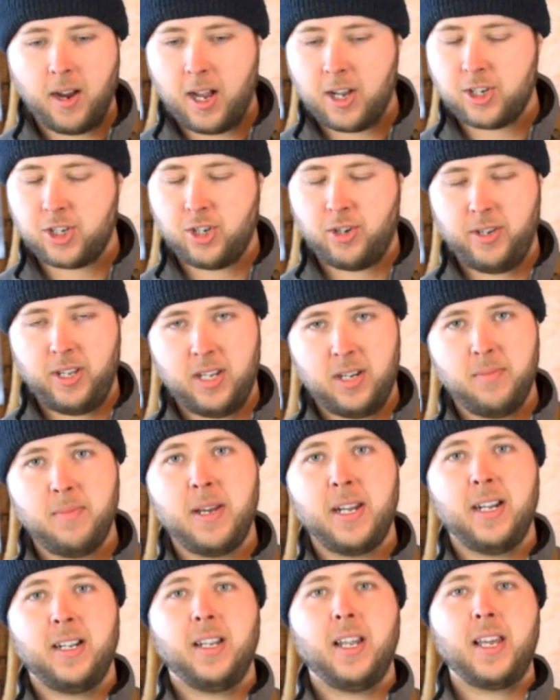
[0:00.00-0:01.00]
I'll show you in a
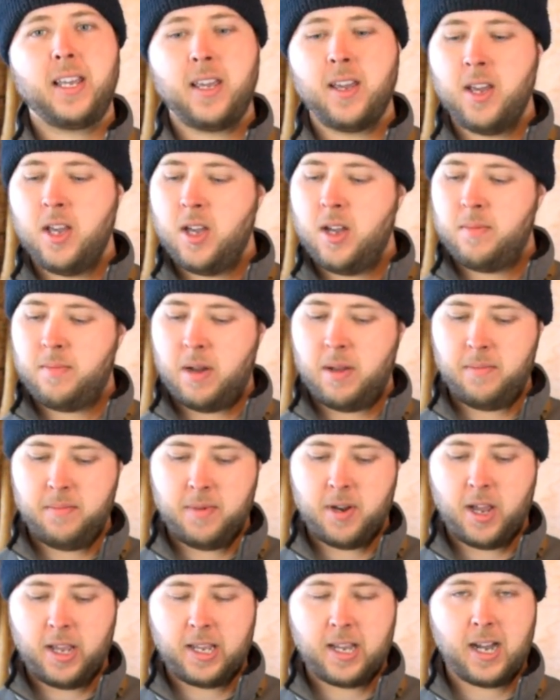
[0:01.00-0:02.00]
minute. Like my
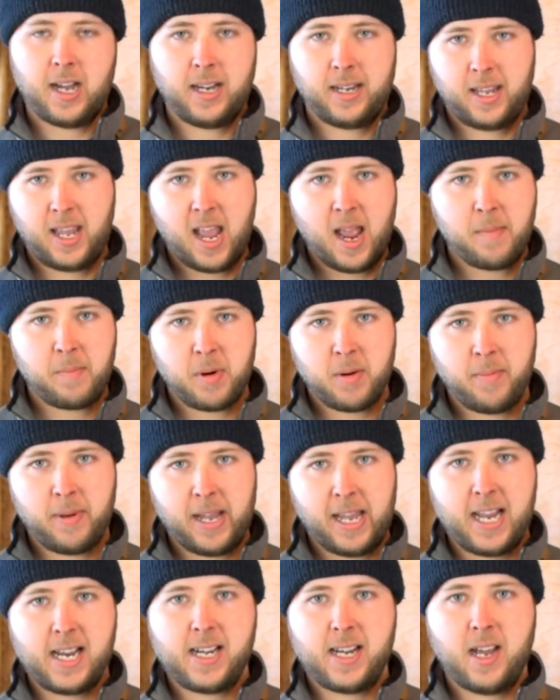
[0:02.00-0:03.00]
Nikon camera
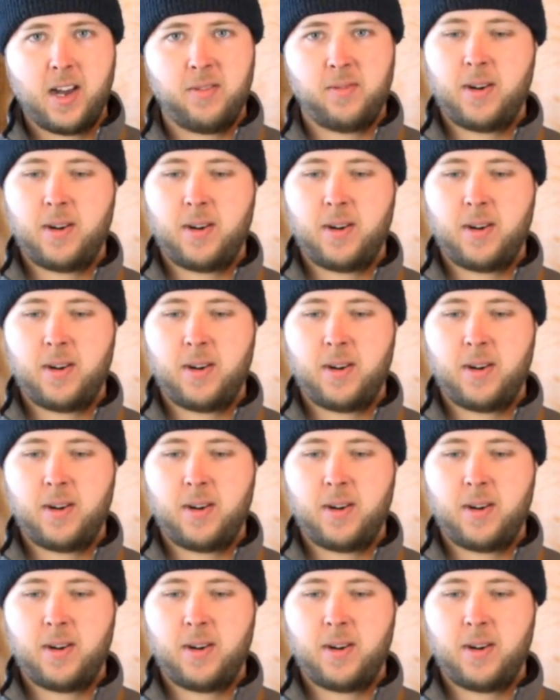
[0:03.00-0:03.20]
bag now,